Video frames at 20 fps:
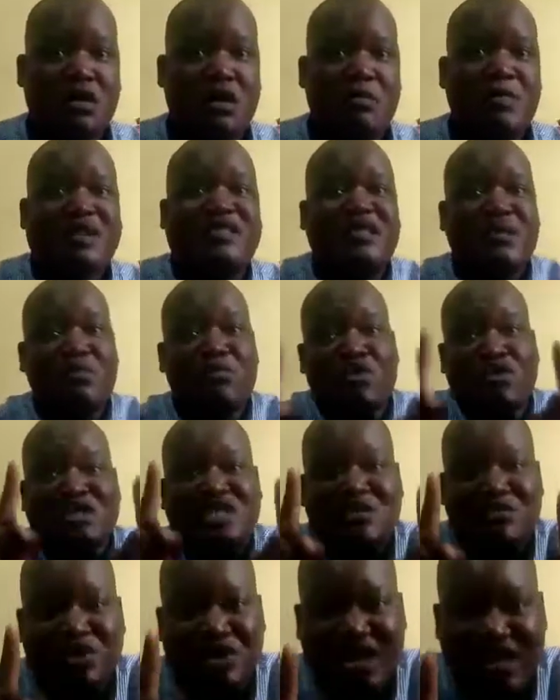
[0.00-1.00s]
But the
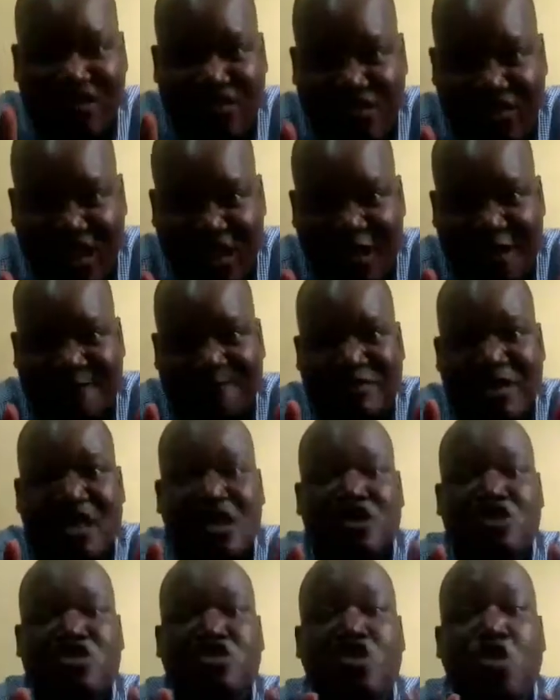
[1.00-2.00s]
most important thing,
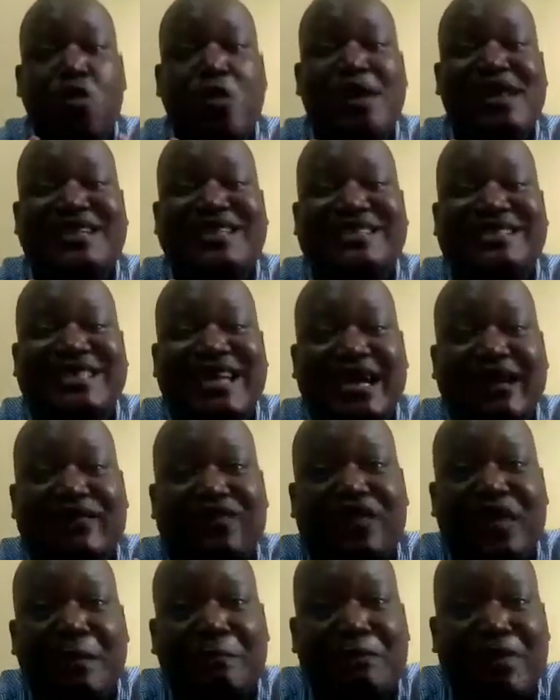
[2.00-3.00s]
you will
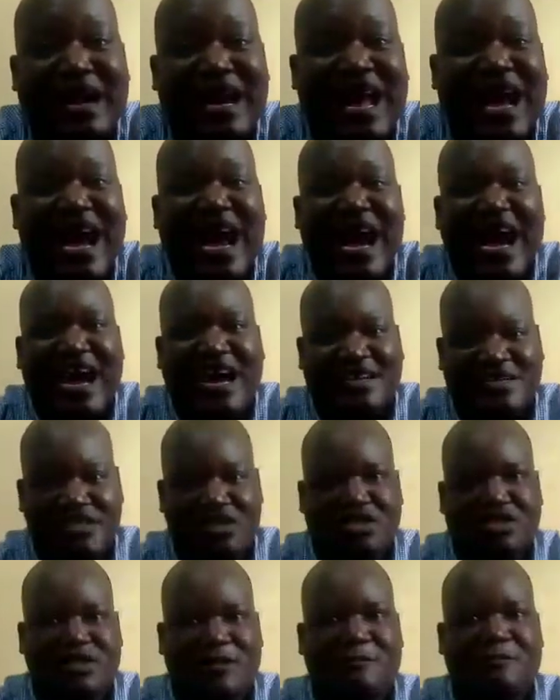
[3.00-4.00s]
take the
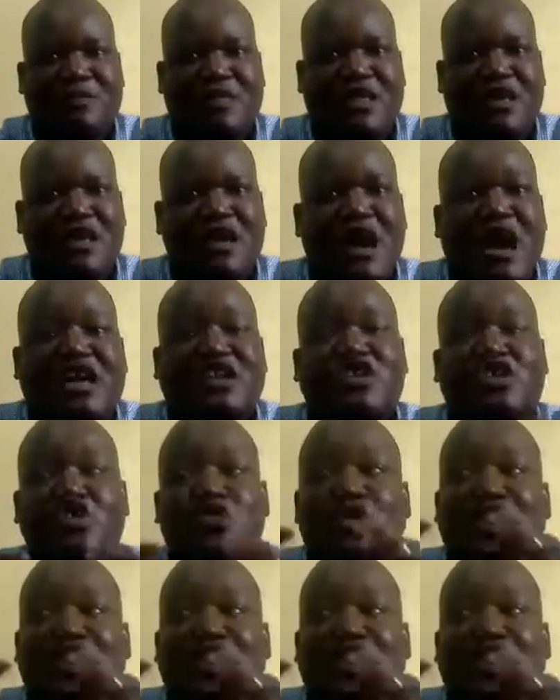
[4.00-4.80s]
blood and you